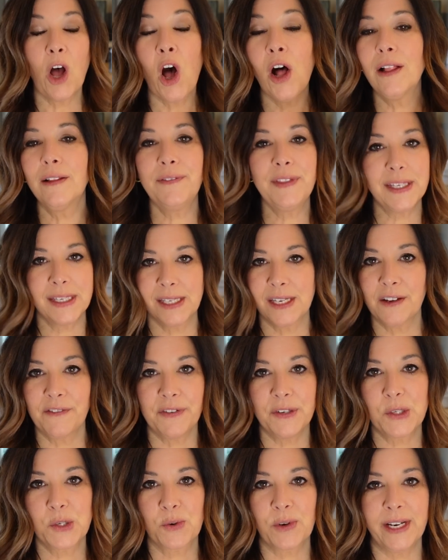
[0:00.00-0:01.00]
All of this stuff
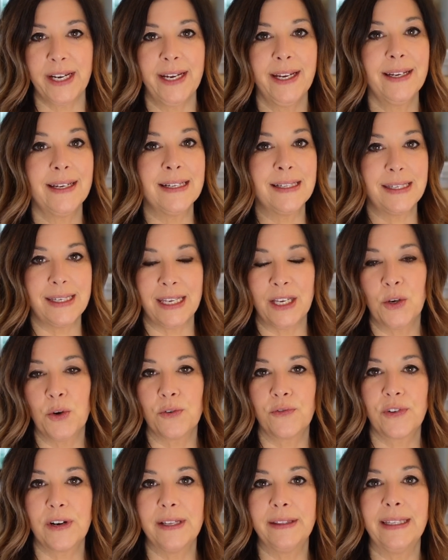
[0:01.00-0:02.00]
is great. It's eco
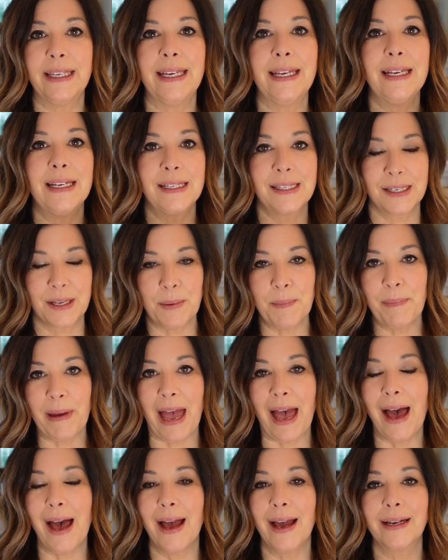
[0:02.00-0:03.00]
friendly, it's
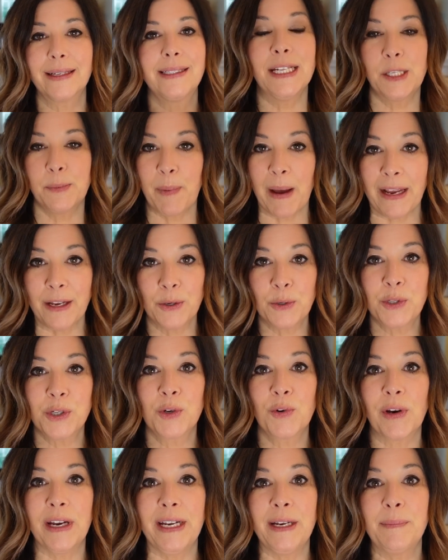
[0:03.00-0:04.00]
compact, it's
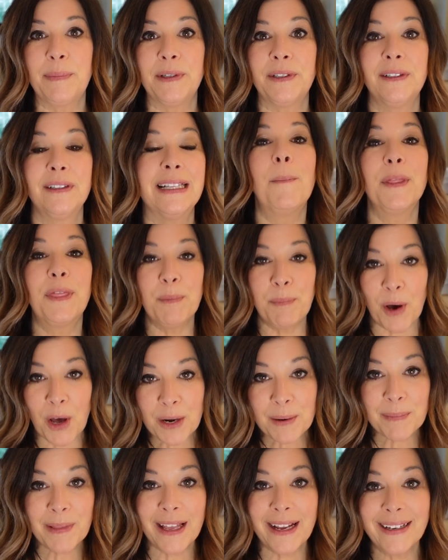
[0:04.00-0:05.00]
biodegradable, but the
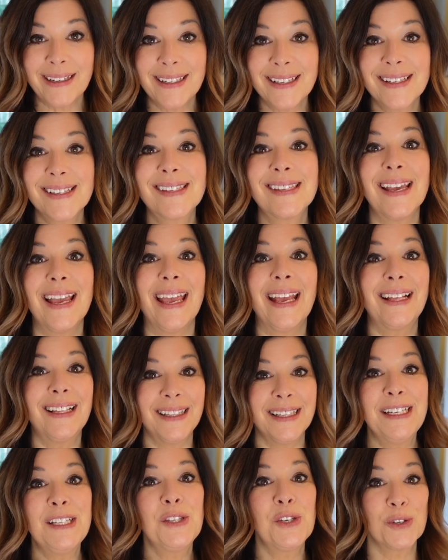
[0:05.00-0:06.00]
bottom line is it
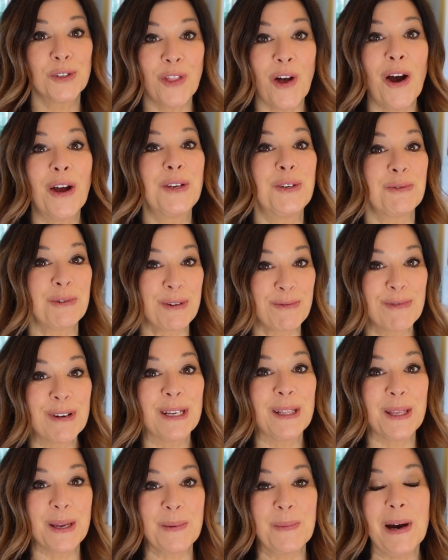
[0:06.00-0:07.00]
cleans your laundry
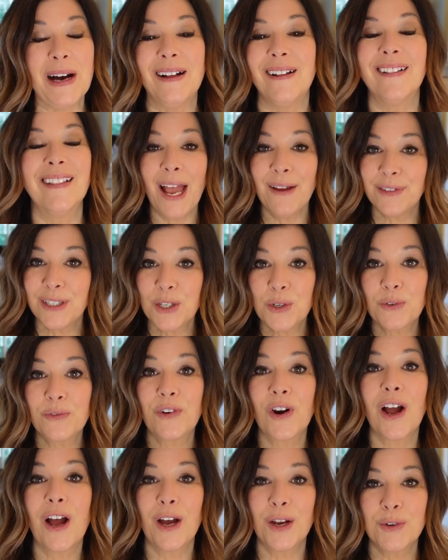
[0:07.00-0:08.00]
really well. I've done
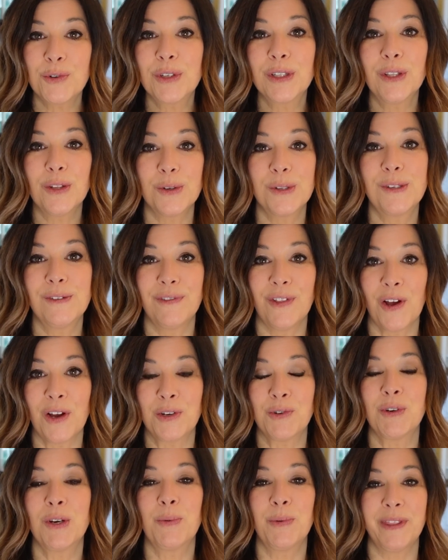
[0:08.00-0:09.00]
over 100 loads of
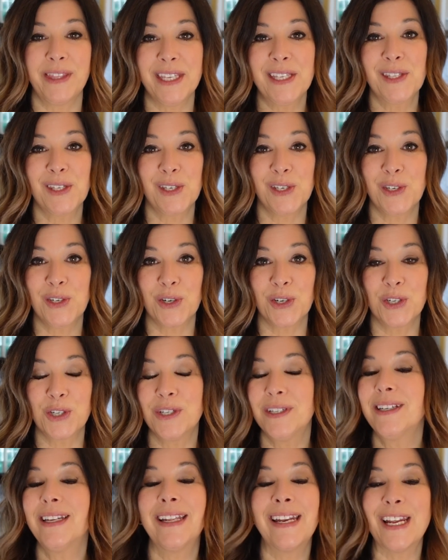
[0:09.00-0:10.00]
laundry with this
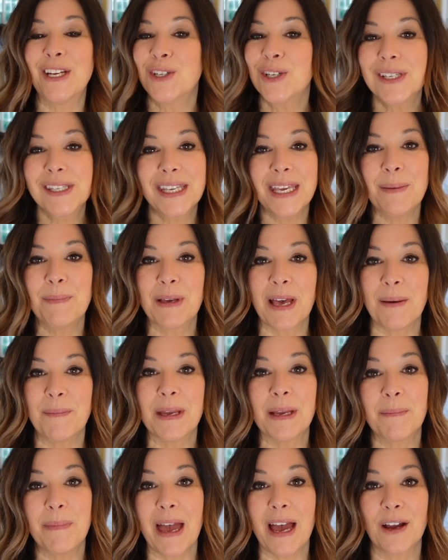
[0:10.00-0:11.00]
detergent and I just keep
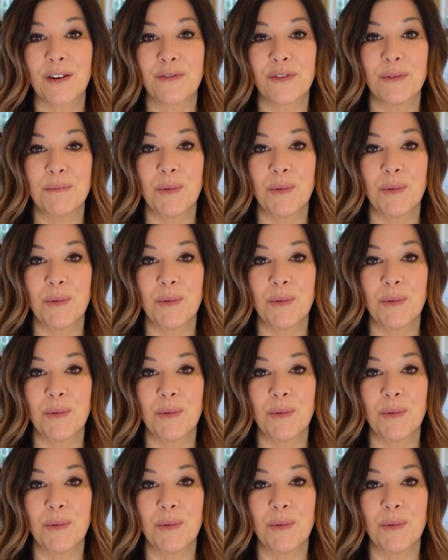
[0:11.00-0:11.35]
coming back for